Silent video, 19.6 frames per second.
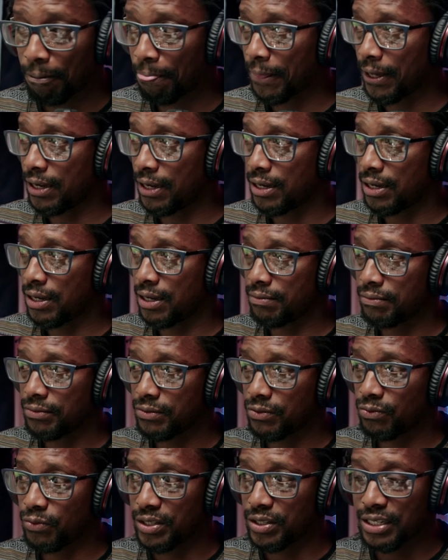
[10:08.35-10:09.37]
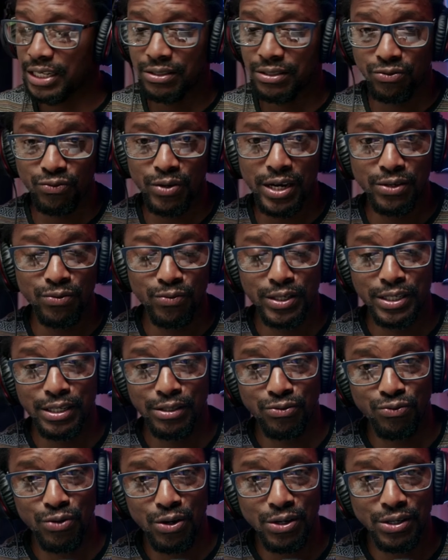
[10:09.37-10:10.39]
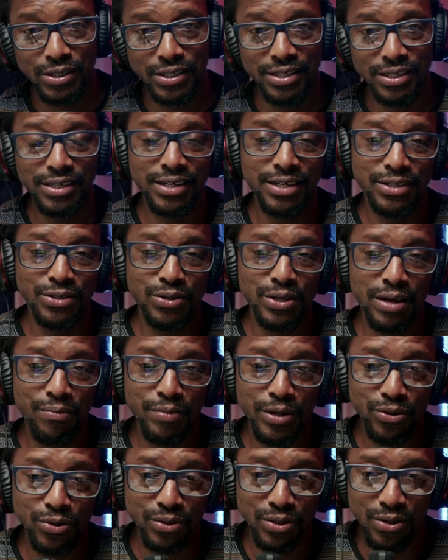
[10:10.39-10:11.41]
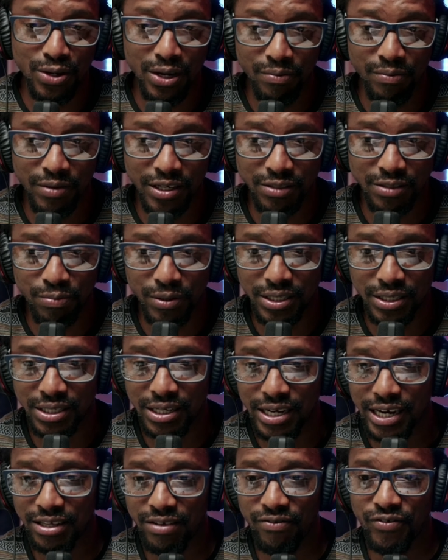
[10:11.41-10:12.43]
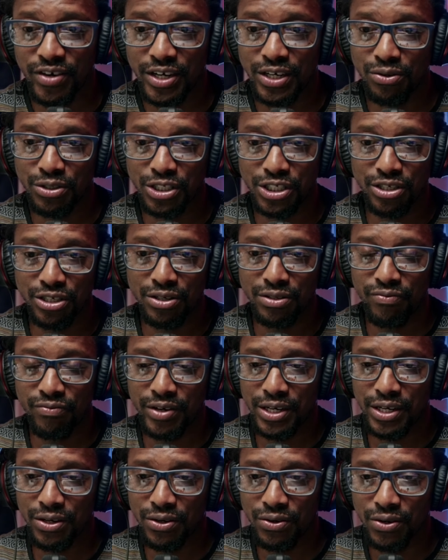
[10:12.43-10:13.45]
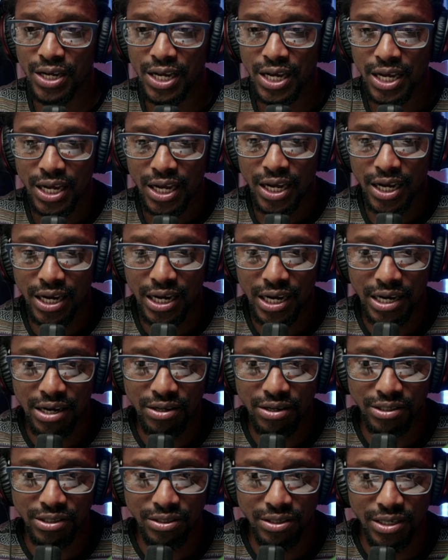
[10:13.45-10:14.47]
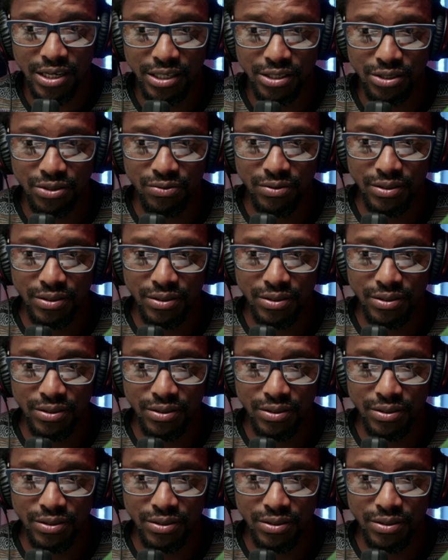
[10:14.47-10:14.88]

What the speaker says: Whether it's right, whether it's wrong, you let me know in the comments. Please like the video, share the video, and I'll see you guys soon.